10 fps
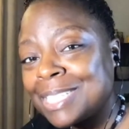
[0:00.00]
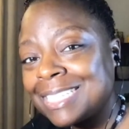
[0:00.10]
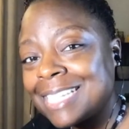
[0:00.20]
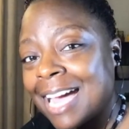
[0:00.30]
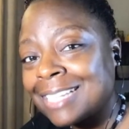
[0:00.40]
to
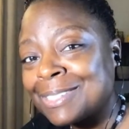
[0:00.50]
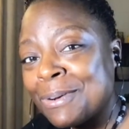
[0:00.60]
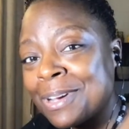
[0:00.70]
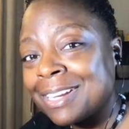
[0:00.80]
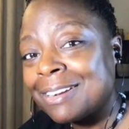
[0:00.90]
Shaw's
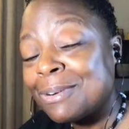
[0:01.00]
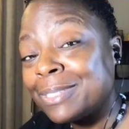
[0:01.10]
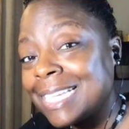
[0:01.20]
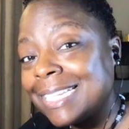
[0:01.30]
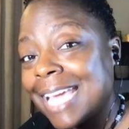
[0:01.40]
Corner. On
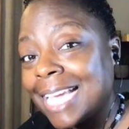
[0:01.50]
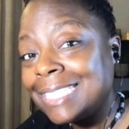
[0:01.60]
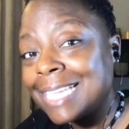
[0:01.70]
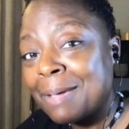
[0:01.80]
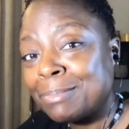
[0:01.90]

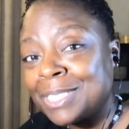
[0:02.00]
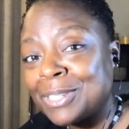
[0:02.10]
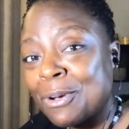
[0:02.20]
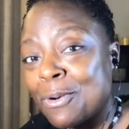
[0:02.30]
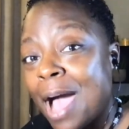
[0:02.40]
today's
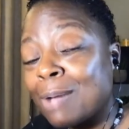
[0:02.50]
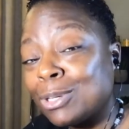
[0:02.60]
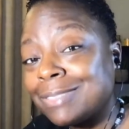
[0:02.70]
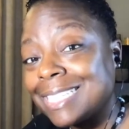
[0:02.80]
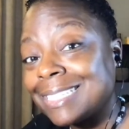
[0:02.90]
episode, I
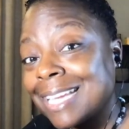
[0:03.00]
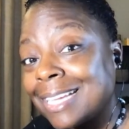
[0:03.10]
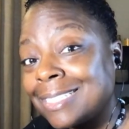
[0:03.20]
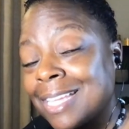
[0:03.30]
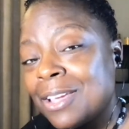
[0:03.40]
will
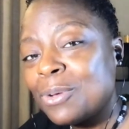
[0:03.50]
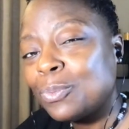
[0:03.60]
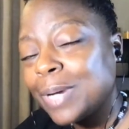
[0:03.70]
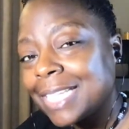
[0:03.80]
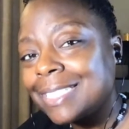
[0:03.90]
discuss
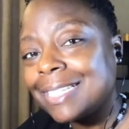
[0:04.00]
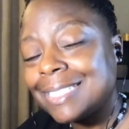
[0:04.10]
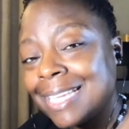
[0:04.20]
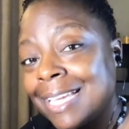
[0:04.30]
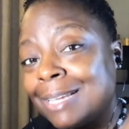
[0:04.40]
which
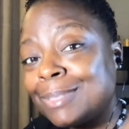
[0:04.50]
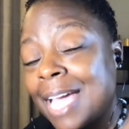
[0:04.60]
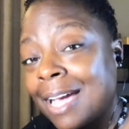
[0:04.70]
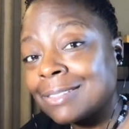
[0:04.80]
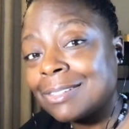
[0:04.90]
teams
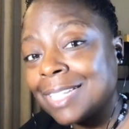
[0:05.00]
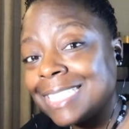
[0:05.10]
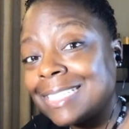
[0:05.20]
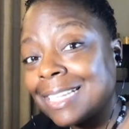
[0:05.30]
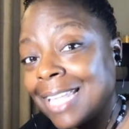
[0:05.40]
actually
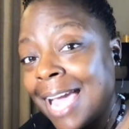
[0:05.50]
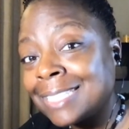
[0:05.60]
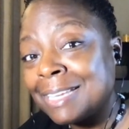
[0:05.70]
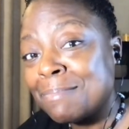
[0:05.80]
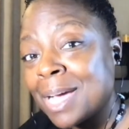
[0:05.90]

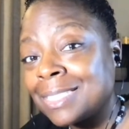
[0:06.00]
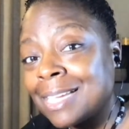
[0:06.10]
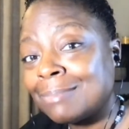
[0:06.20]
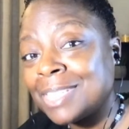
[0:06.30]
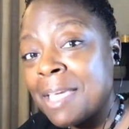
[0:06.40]
selected my
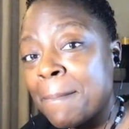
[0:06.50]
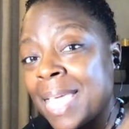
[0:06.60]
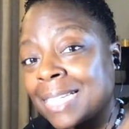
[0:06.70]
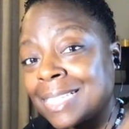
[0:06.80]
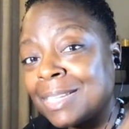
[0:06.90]
top 10
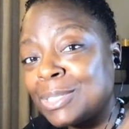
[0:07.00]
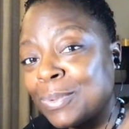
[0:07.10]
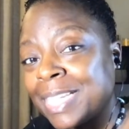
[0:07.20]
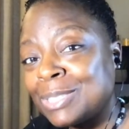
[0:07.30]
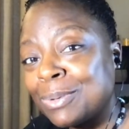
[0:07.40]
picks in the
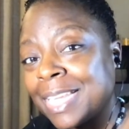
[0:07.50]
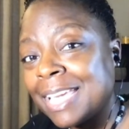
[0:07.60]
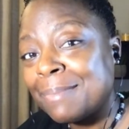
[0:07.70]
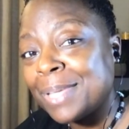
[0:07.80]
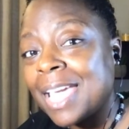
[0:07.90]
2020
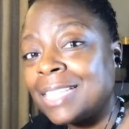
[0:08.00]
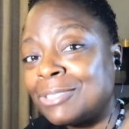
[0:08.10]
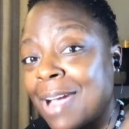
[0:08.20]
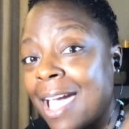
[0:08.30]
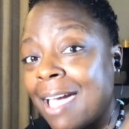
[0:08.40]
NBA
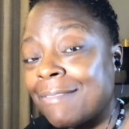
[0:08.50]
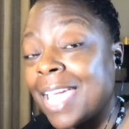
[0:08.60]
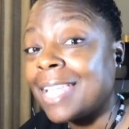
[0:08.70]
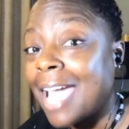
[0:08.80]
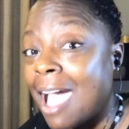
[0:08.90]
draft
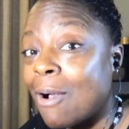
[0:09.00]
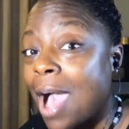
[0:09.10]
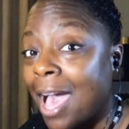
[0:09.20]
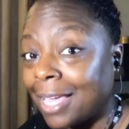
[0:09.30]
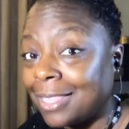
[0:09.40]
and how
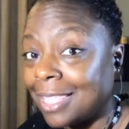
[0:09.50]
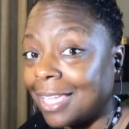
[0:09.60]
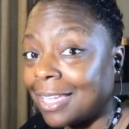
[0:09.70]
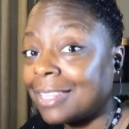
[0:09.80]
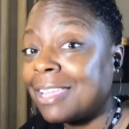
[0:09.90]
I
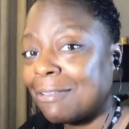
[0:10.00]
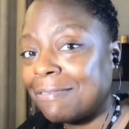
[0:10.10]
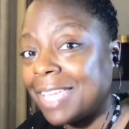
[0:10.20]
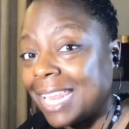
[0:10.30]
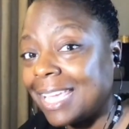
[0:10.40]
think they'll
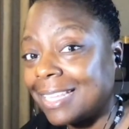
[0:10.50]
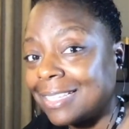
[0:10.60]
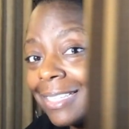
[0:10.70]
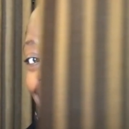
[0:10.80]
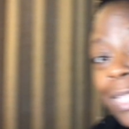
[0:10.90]
fit in.
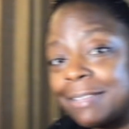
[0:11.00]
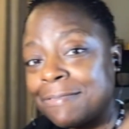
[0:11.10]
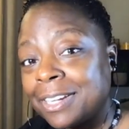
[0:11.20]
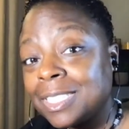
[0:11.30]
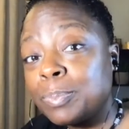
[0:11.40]
With the
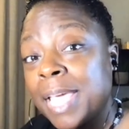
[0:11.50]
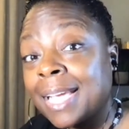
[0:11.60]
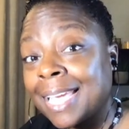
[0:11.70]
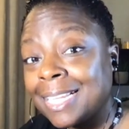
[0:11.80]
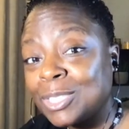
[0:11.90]
first
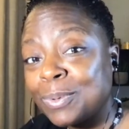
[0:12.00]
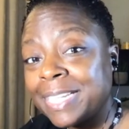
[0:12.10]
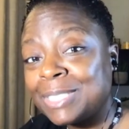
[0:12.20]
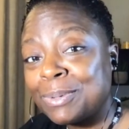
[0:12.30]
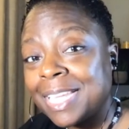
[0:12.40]
pick in the
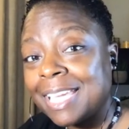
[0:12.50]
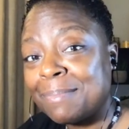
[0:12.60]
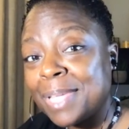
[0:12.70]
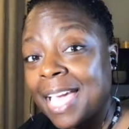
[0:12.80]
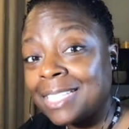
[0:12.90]
2020
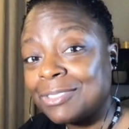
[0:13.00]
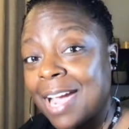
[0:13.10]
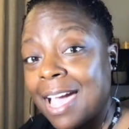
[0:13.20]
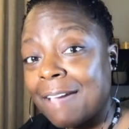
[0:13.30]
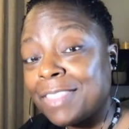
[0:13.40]
NBA
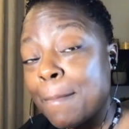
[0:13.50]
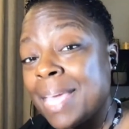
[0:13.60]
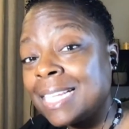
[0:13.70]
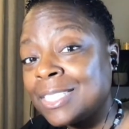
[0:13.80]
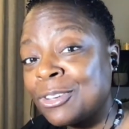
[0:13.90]
draft, the
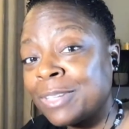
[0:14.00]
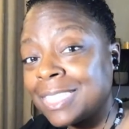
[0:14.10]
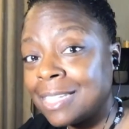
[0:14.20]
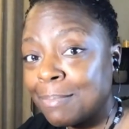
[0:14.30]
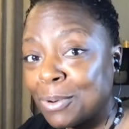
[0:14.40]
Minnesota
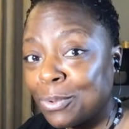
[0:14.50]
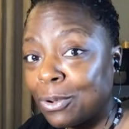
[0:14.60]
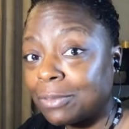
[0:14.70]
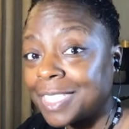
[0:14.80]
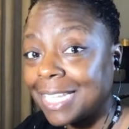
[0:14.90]

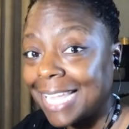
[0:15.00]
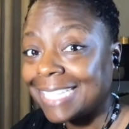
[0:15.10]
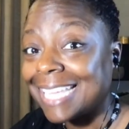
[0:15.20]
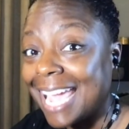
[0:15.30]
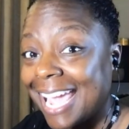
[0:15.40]
Timberwolves
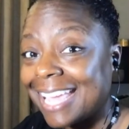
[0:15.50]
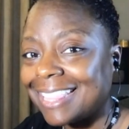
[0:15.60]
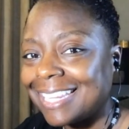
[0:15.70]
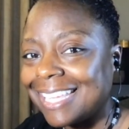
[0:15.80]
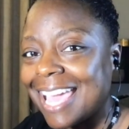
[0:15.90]
selected
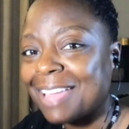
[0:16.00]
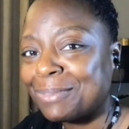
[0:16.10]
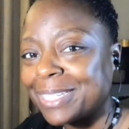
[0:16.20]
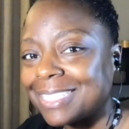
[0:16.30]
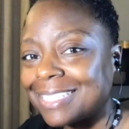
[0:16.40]
Anthony
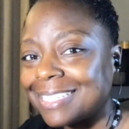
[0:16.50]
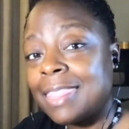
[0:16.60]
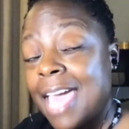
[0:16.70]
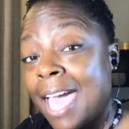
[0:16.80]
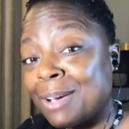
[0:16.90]
Edwards.
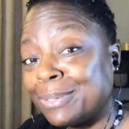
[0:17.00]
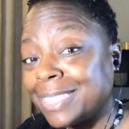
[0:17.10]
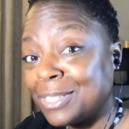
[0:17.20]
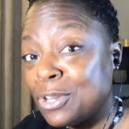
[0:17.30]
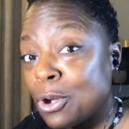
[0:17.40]
That
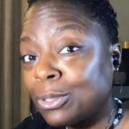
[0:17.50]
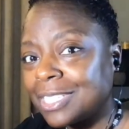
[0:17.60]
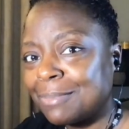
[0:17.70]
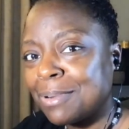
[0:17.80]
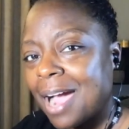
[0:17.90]
was no
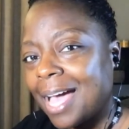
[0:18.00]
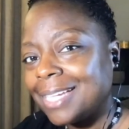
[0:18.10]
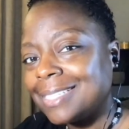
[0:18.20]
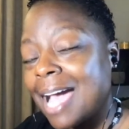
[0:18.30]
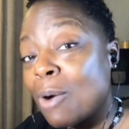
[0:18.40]

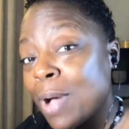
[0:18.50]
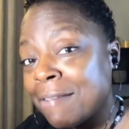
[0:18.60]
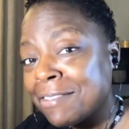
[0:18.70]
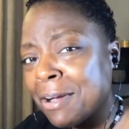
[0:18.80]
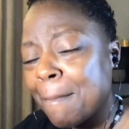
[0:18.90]
surprise.
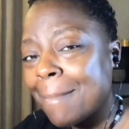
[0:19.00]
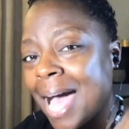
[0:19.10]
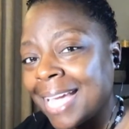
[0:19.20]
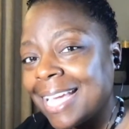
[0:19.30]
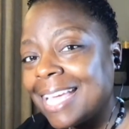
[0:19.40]
However,
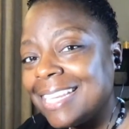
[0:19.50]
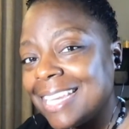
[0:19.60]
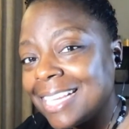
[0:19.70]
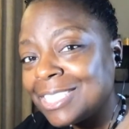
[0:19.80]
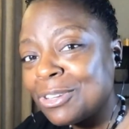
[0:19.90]
my
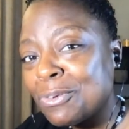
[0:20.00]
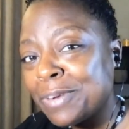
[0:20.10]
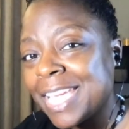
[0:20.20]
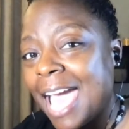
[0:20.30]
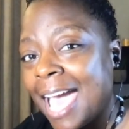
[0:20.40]
initial
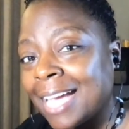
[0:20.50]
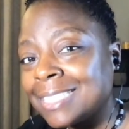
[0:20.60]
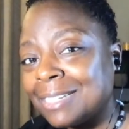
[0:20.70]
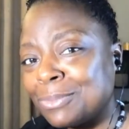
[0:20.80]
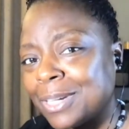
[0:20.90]

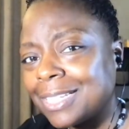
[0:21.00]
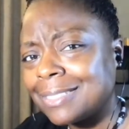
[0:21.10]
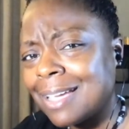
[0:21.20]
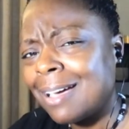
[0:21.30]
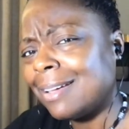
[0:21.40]
reaction
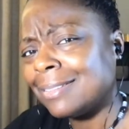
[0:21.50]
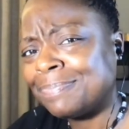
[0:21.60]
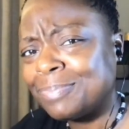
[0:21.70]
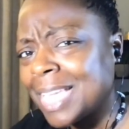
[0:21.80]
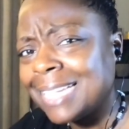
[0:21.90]
was, oh,
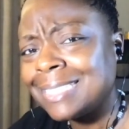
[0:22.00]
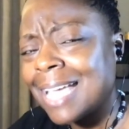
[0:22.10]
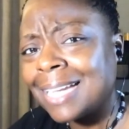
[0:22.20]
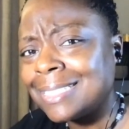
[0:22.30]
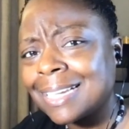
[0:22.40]
he
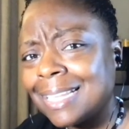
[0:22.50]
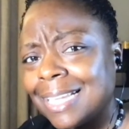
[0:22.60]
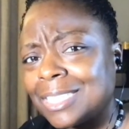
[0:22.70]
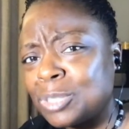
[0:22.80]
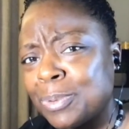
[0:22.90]
signed to
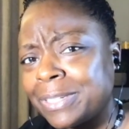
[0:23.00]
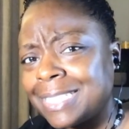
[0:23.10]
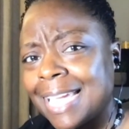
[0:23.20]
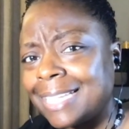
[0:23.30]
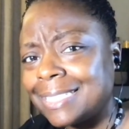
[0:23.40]
Clutch
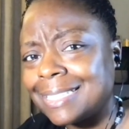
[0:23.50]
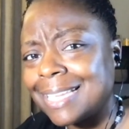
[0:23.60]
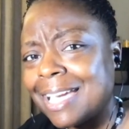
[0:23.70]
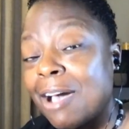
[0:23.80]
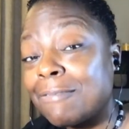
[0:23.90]
Sports
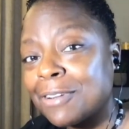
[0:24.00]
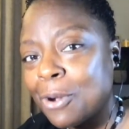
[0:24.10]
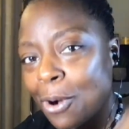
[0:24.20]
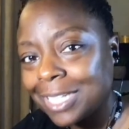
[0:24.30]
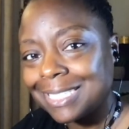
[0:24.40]
Agency. Of
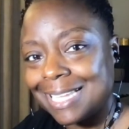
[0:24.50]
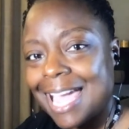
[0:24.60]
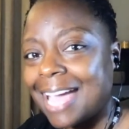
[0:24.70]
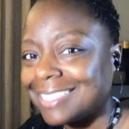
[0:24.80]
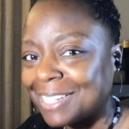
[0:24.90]
course he
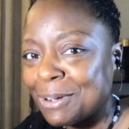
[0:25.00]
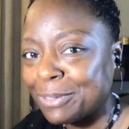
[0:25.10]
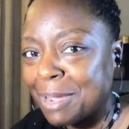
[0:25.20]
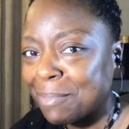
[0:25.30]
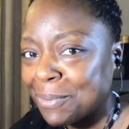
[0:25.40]
had to go
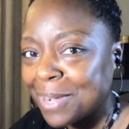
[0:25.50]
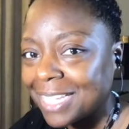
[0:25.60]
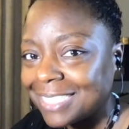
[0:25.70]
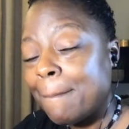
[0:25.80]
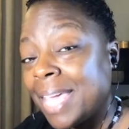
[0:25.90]
number
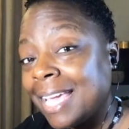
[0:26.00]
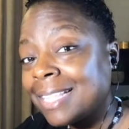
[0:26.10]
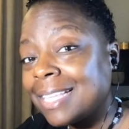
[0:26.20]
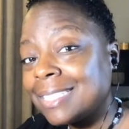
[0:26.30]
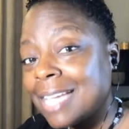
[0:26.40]
one.
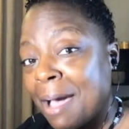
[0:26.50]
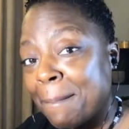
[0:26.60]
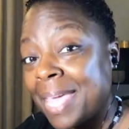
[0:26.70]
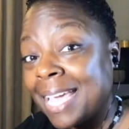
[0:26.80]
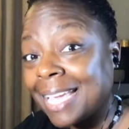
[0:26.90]
Being the top
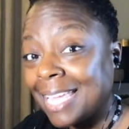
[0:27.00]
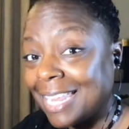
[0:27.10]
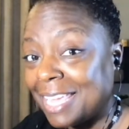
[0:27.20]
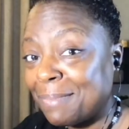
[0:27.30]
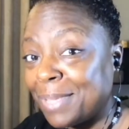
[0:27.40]
pick in
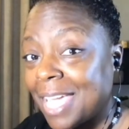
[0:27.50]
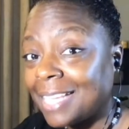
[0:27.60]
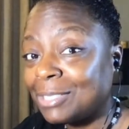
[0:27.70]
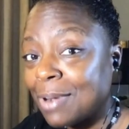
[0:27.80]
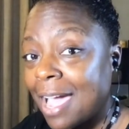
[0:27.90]
the
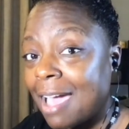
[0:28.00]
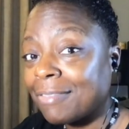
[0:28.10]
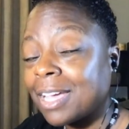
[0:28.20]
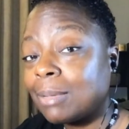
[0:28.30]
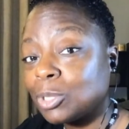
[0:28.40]
NBA draft
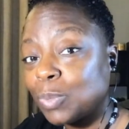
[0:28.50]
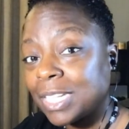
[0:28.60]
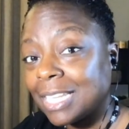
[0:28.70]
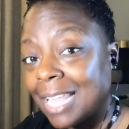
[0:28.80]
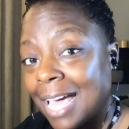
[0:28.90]
comes with
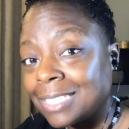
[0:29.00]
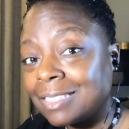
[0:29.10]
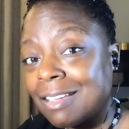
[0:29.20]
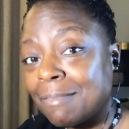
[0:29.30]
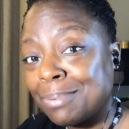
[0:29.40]

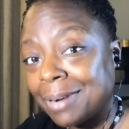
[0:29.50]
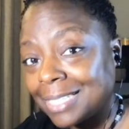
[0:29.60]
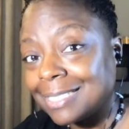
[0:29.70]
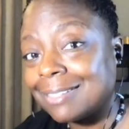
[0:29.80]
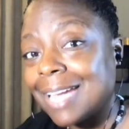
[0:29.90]
lots of
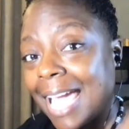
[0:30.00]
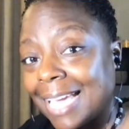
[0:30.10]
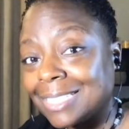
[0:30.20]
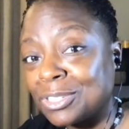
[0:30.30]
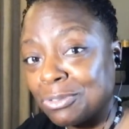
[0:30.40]
pressure
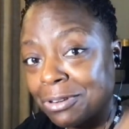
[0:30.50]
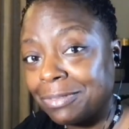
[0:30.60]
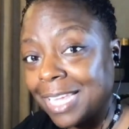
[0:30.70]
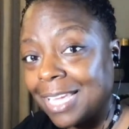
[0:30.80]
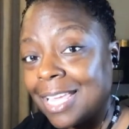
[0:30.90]
and
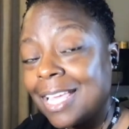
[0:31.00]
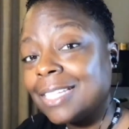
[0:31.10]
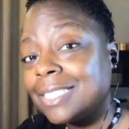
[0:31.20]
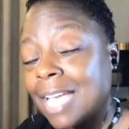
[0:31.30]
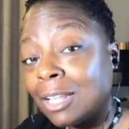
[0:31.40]
scrutiny.
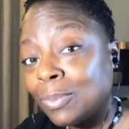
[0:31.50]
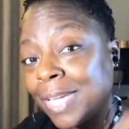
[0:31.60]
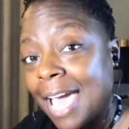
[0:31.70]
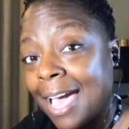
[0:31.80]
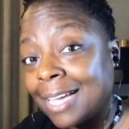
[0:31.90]
Shall
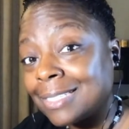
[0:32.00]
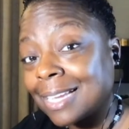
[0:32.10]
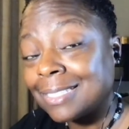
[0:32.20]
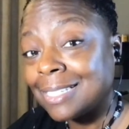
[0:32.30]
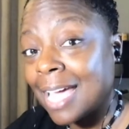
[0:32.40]
we ask
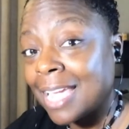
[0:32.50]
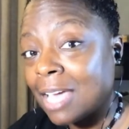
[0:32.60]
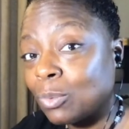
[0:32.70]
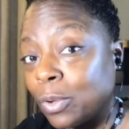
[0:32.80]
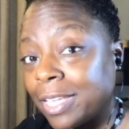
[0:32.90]

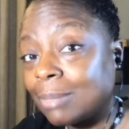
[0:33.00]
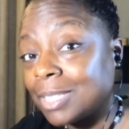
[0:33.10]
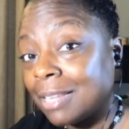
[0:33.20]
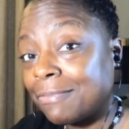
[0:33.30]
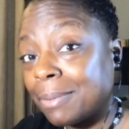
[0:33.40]
Zion
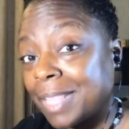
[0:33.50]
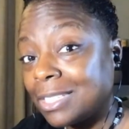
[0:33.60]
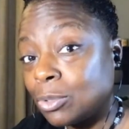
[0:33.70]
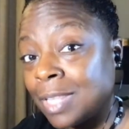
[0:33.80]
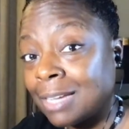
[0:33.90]
Williamson from the
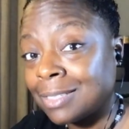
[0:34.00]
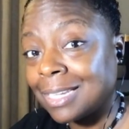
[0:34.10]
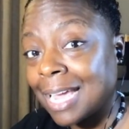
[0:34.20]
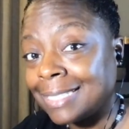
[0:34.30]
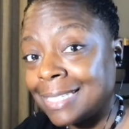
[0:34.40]

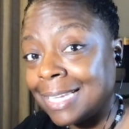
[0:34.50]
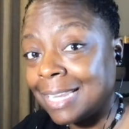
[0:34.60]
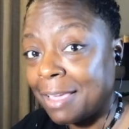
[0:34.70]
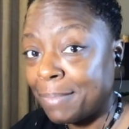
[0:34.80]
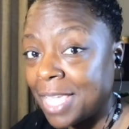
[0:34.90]

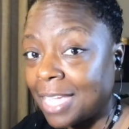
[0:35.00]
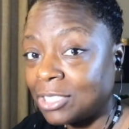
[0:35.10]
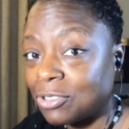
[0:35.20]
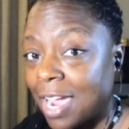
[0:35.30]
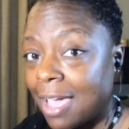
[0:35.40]
2019 NBA
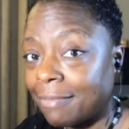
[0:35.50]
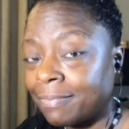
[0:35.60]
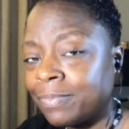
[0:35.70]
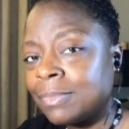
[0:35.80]
draft?